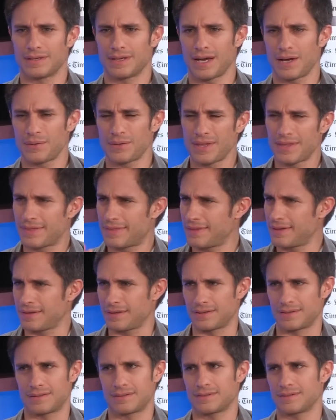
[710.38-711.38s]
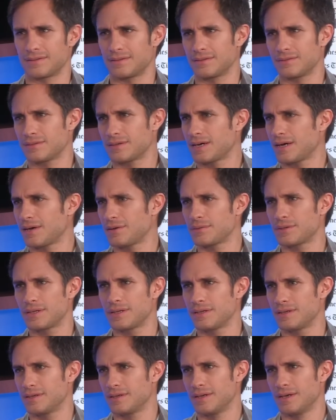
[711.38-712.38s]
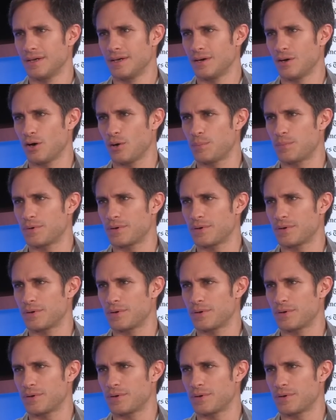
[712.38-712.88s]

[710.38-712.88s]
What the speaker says: how they think, you know, how they. Operate.